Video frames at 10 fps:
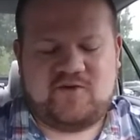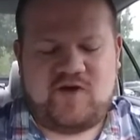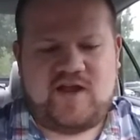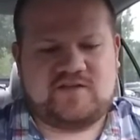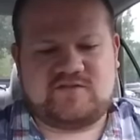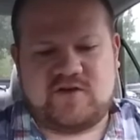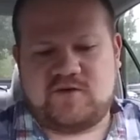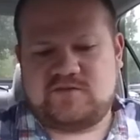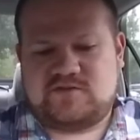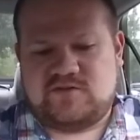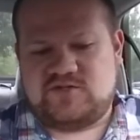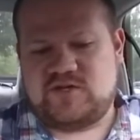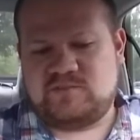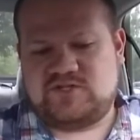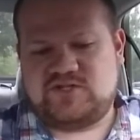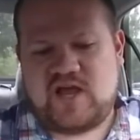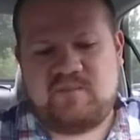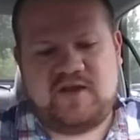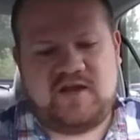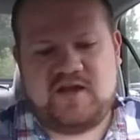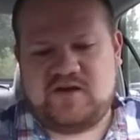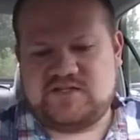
Great. So so Jim's chiming in here.